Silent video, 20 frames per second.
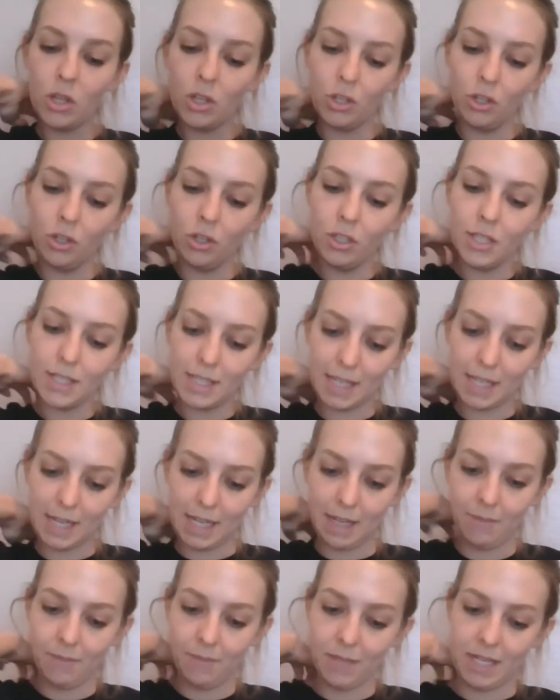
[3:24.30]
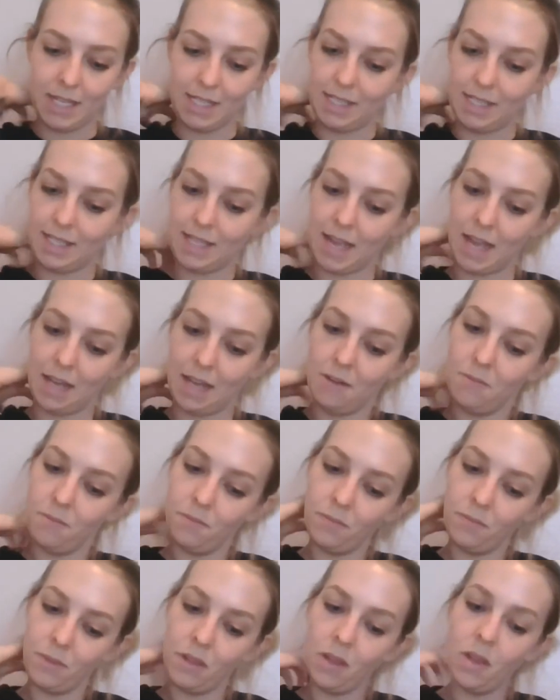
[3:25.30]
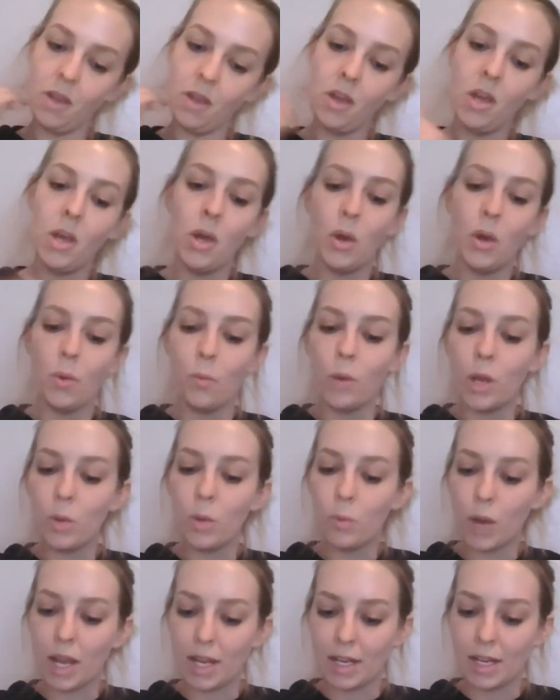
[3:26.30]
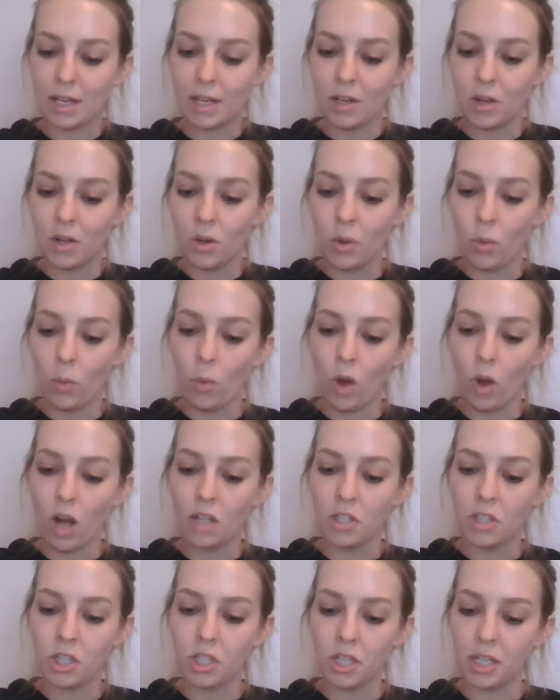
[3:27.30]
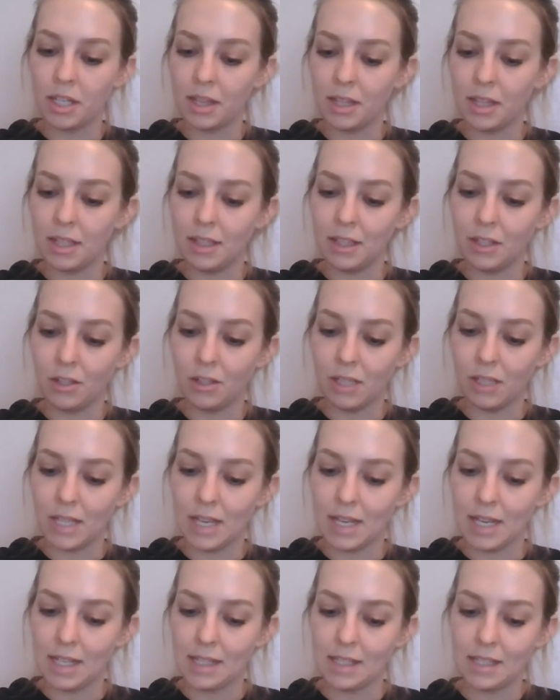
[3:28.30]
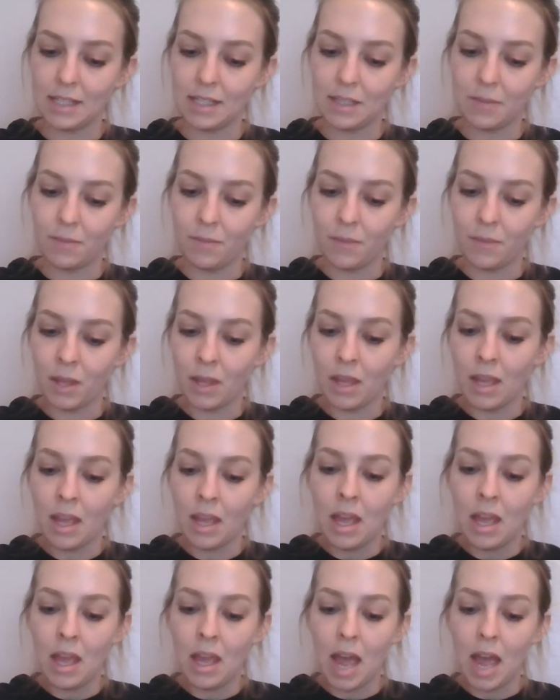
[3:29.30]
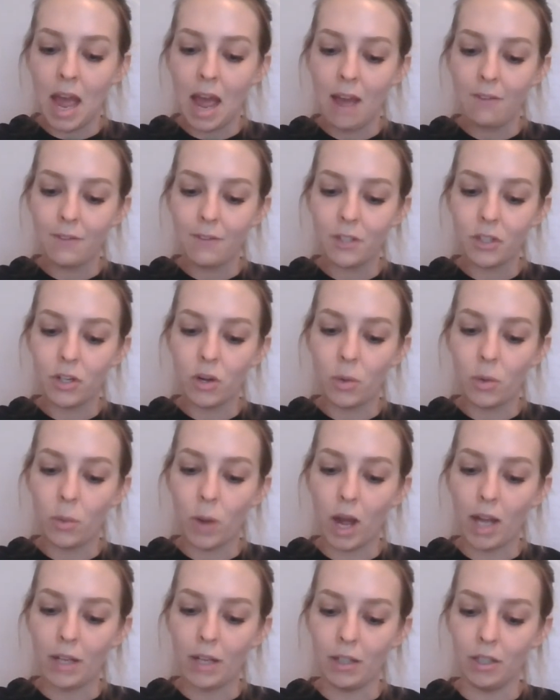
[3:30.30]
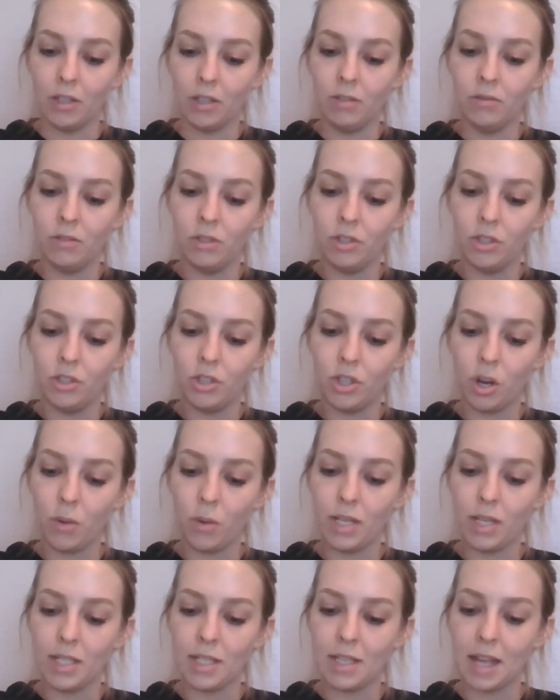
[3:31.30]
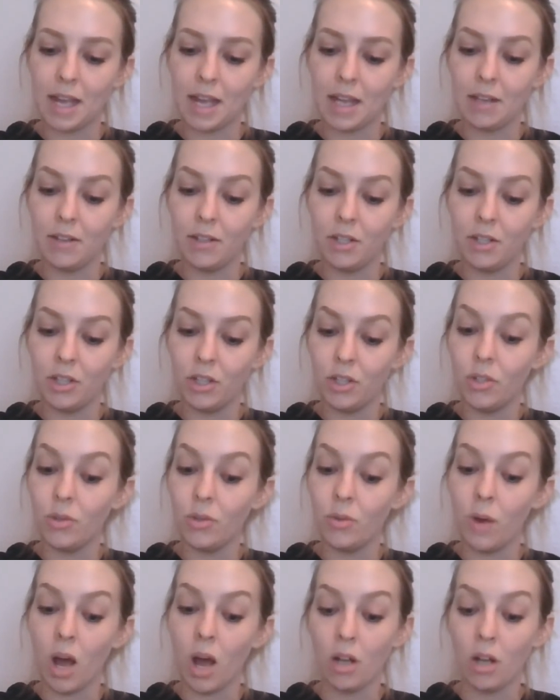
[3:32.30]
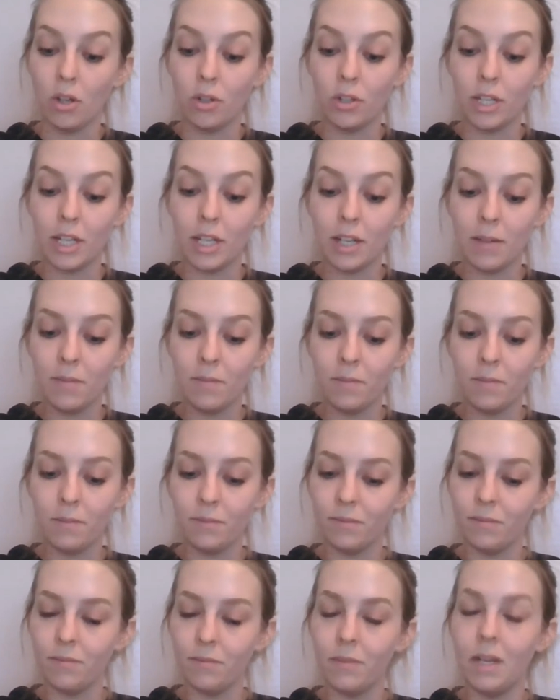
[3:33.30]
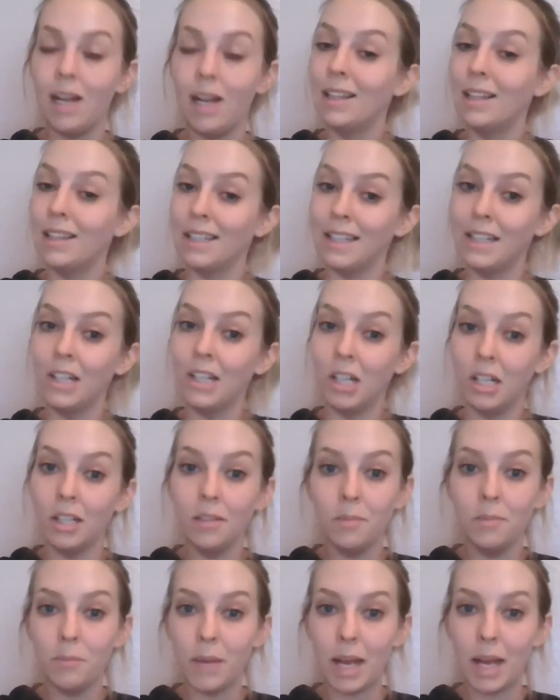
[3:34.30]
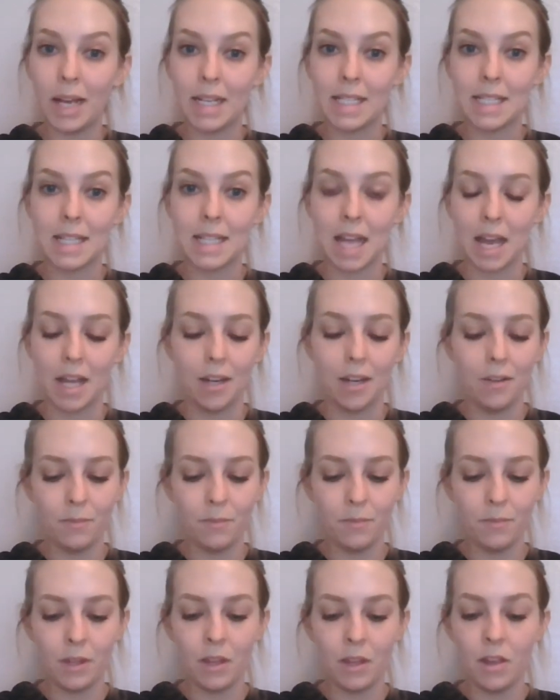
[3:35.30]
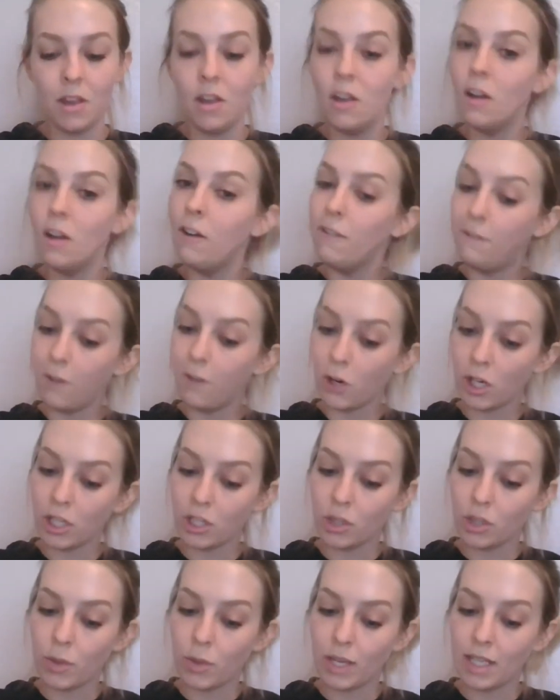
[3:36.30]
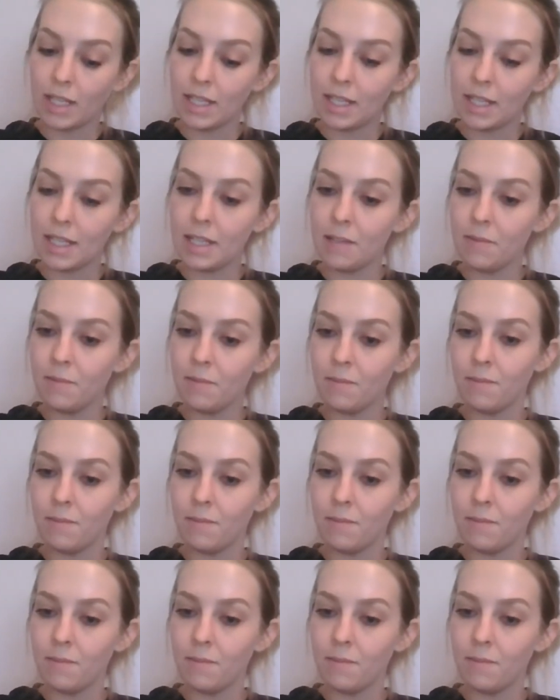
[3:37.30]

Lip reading: You'll see, he said. We waited, watching the little kids. After a while, Joey said, You hungry? A little, I said. For a Twinkie?